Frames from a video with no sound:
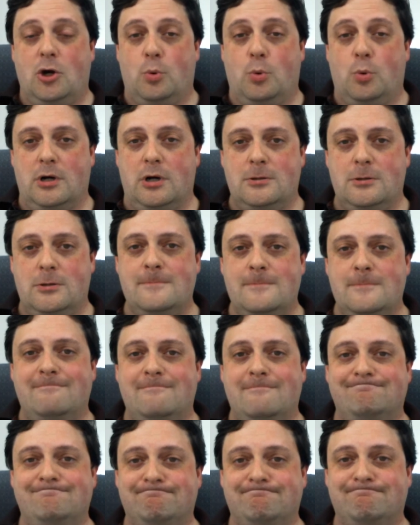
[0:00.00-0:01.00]
Well,
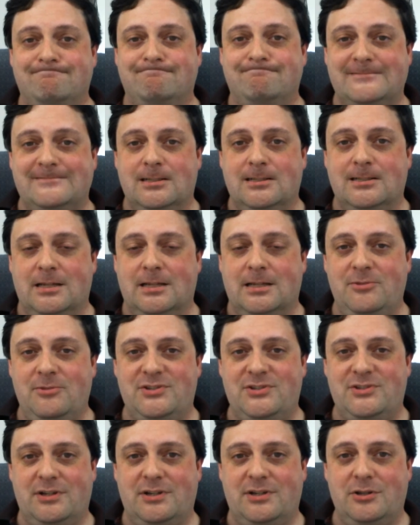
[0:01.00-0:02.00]
let
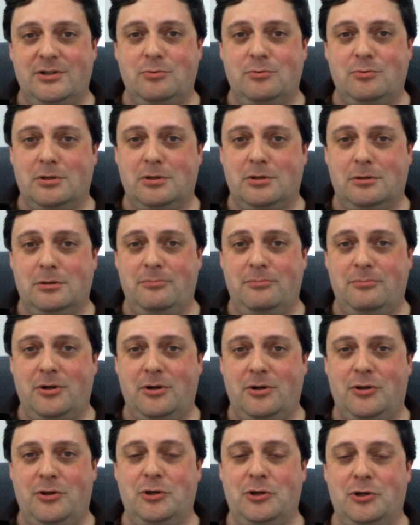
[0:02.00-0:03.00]
me tell you a little
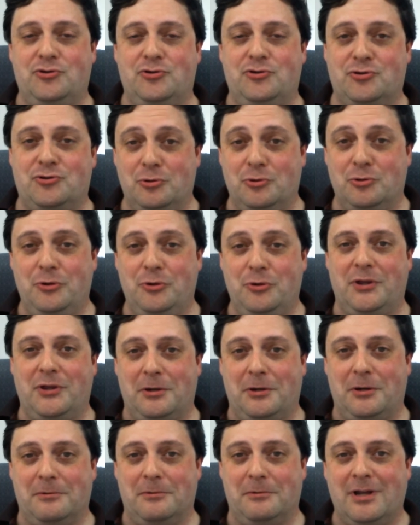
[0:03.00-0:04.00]
bit of the truth
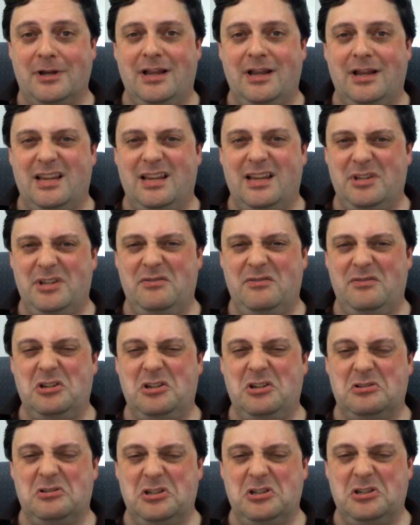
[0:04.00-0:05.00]
here. Let me give
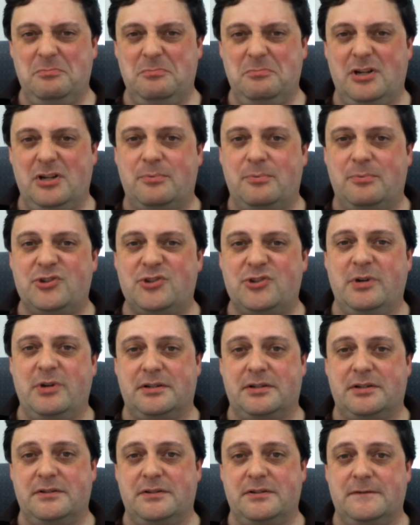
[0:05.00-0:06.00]
you a little bit of
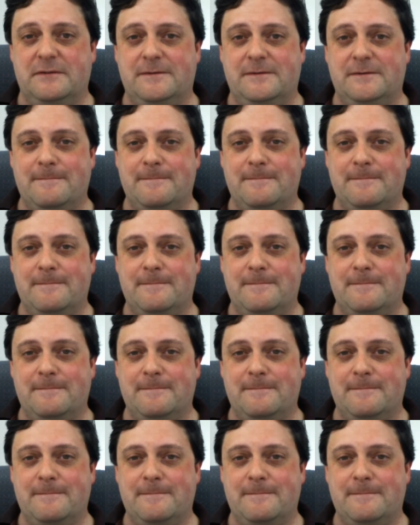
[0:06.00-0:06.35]
perspective.